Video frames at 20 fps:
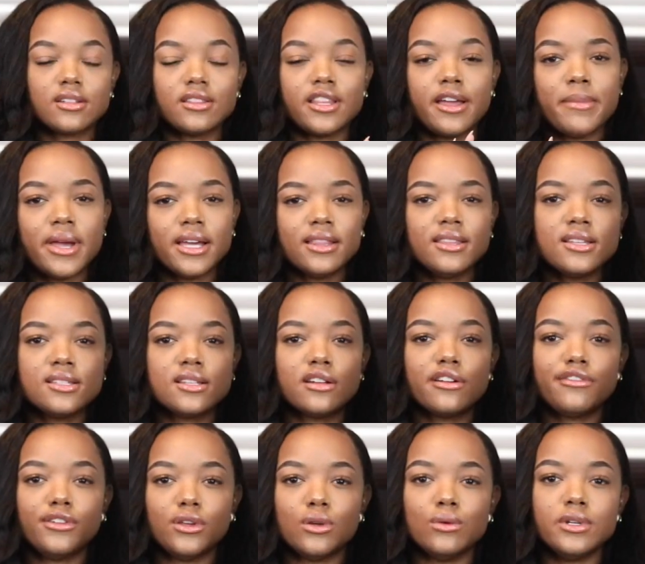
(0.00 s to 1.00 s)
They make these in a
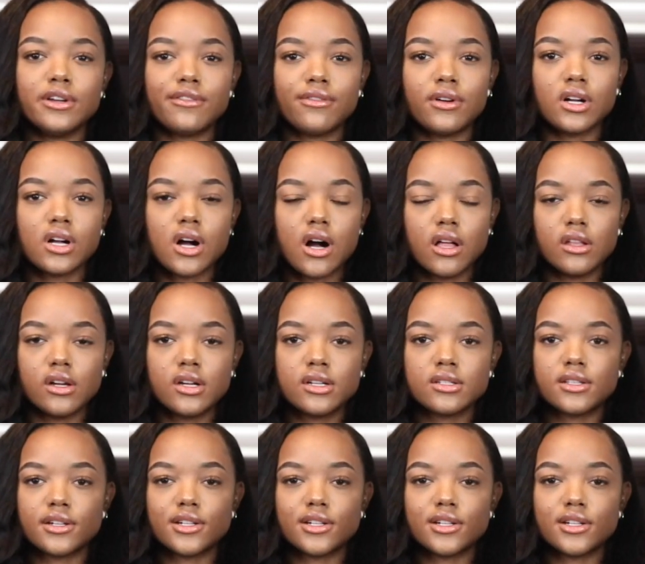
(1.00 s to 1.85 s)
few different colors.